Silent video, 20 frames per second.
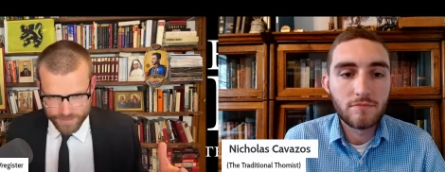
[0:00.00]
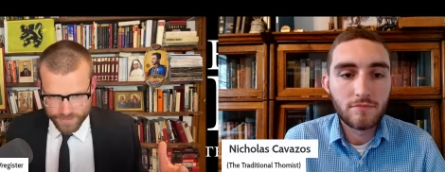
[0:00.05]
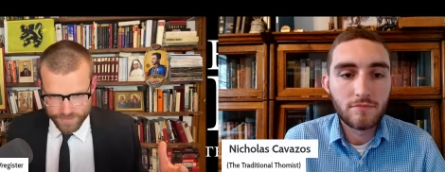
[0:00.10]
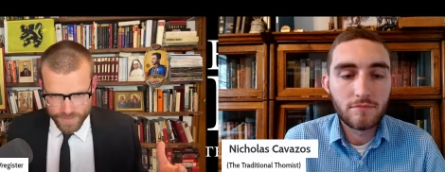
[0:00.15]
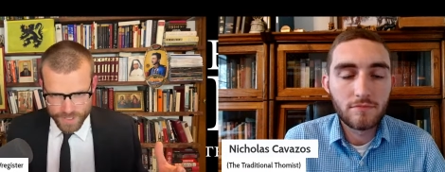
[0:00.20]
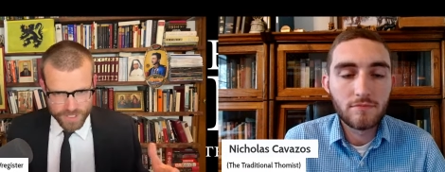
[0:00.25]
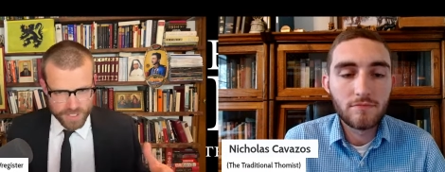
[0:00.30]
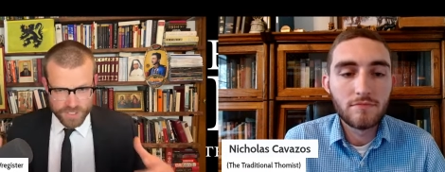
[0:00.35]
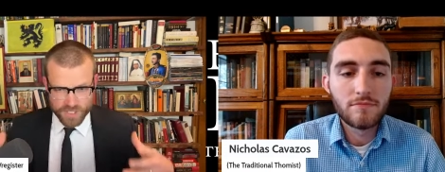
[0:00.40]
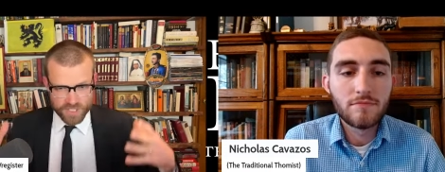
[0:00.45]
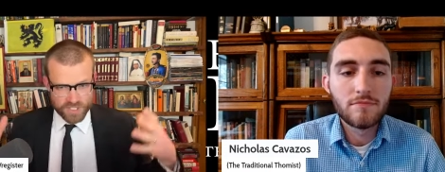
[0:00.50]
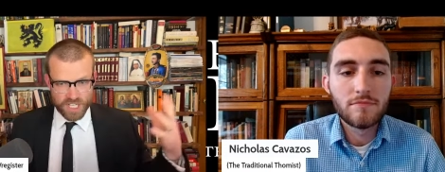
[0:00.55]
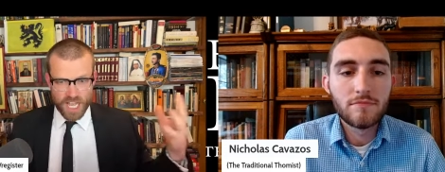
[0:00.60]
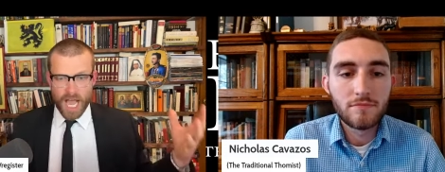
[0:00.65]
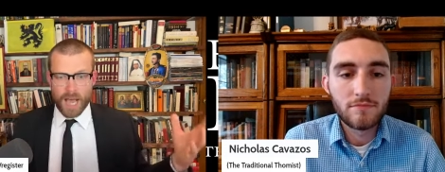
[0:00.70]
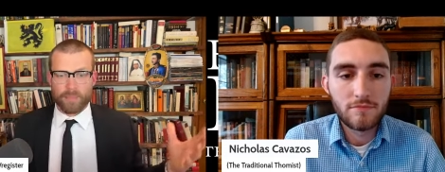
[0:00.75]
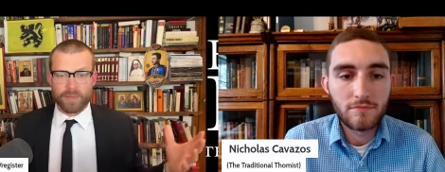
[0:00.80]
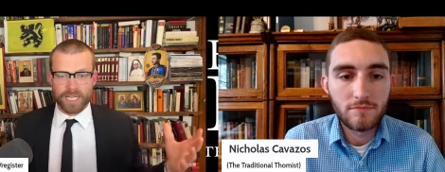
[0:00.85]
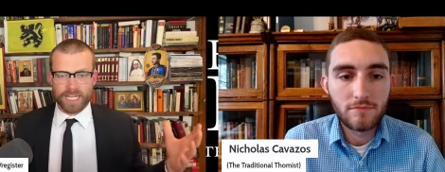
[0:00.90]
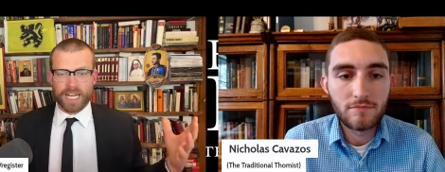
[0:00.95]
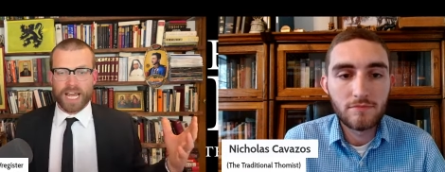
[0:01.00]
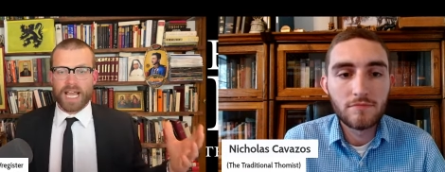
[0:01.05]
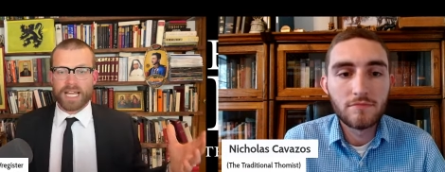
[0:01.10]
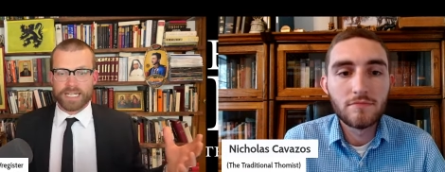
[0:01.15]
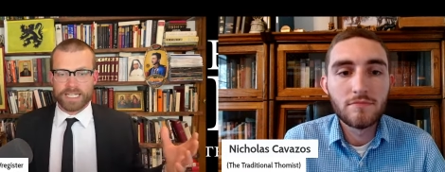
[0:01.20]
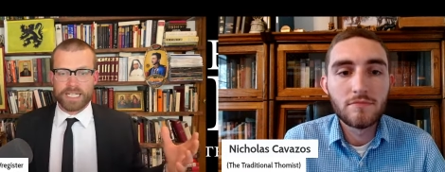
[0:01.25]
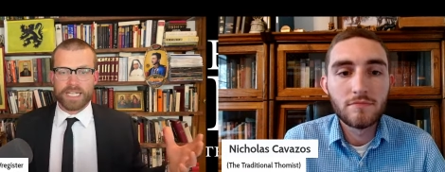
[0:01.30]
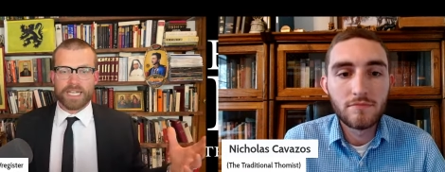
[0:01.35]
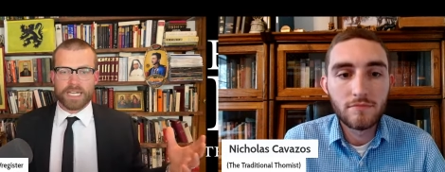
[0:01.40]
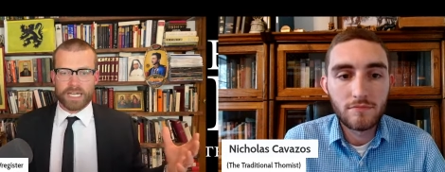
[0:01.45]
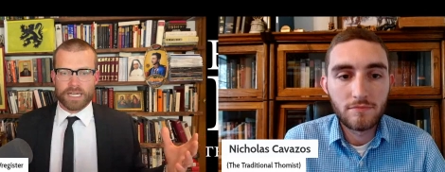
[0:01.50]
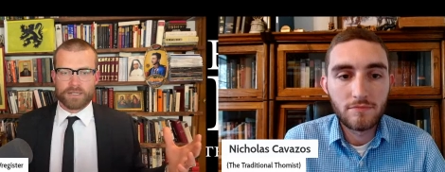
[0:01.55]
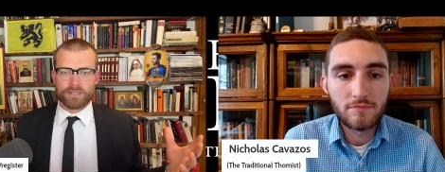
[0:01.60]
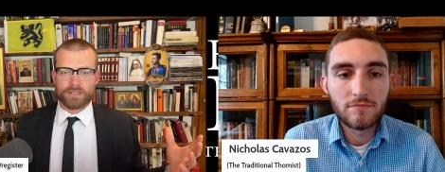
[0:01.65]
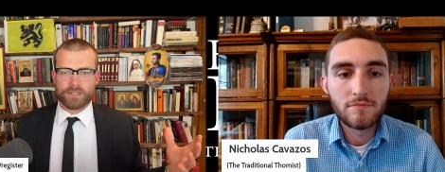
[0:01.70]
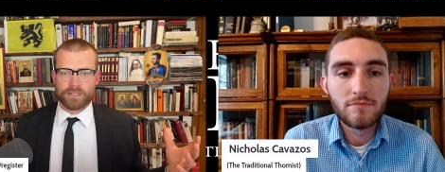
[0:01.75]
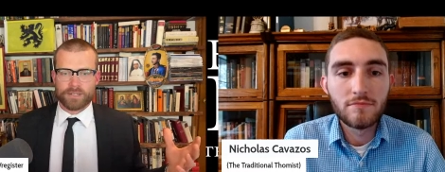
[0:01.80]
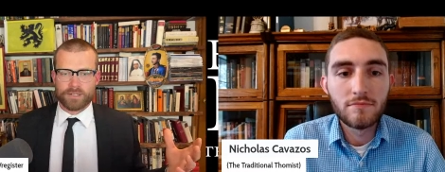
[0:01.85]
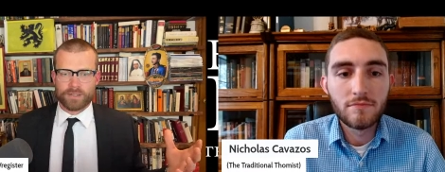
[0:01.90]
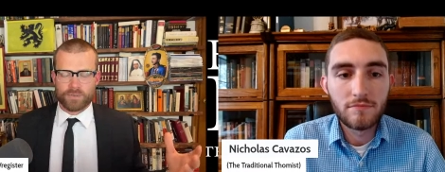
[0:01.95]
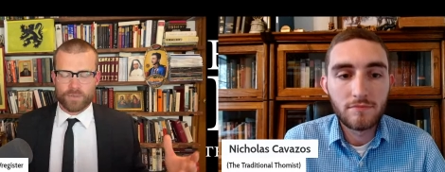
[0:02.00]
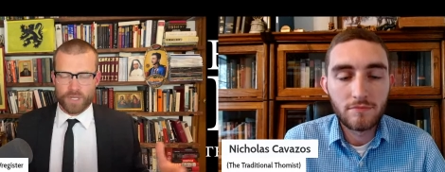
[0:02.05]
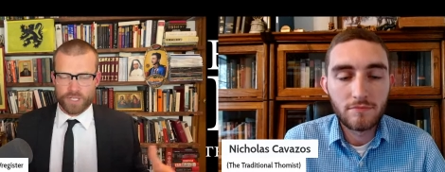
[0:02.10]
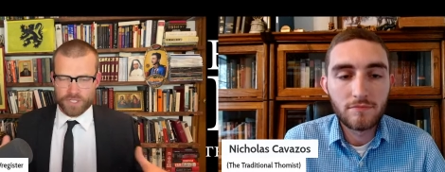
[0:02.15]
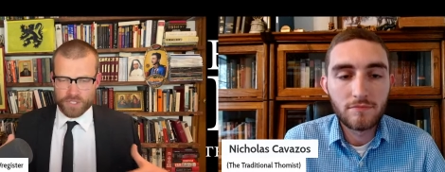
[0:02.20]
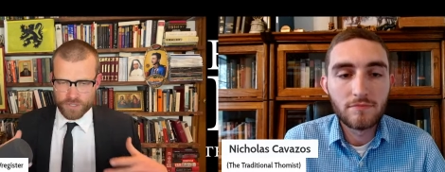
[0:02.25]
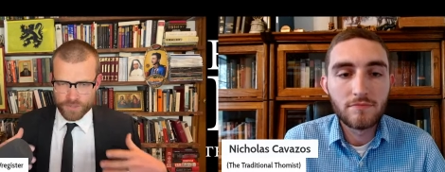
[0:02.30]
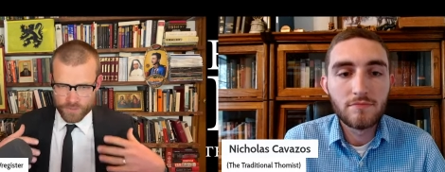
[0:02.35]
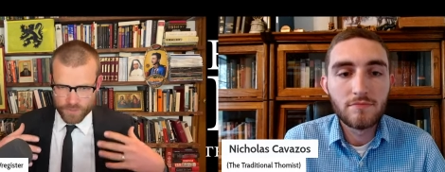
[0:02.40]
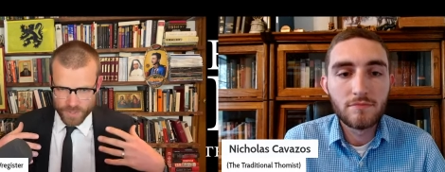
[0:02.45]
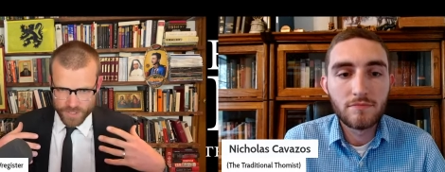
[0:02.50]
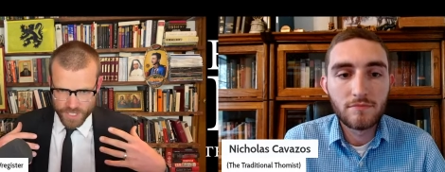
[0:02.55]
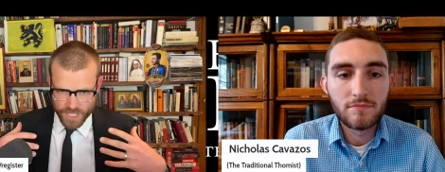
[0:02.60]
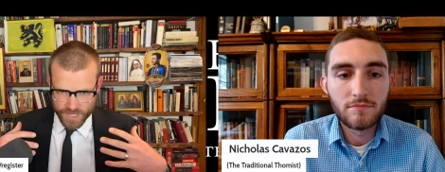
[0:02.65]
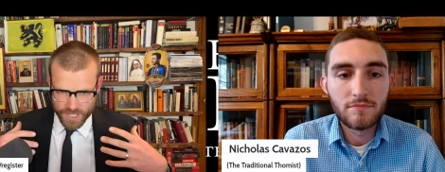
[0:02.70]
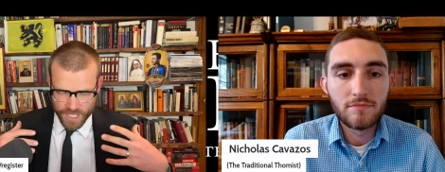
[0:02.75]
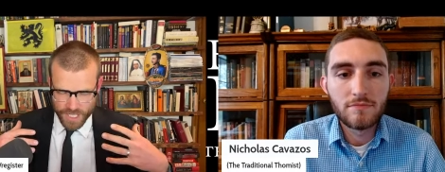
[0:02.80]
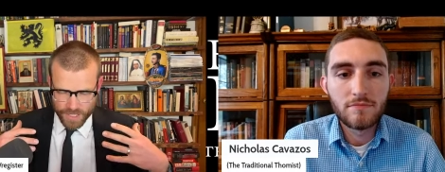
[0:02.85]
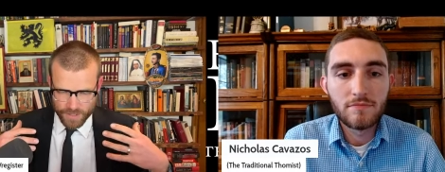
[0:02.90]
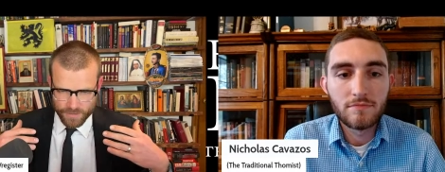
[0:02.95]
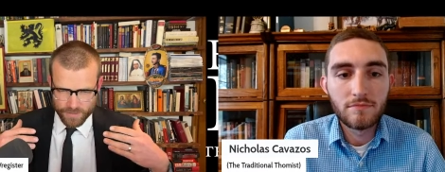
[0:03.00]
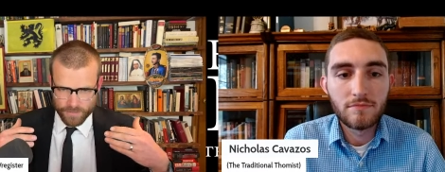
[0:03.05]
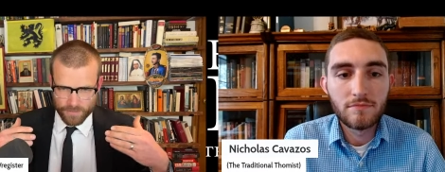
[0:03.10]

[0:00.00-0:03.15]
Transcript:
Speaker 1: This is the dominant idea, which which I think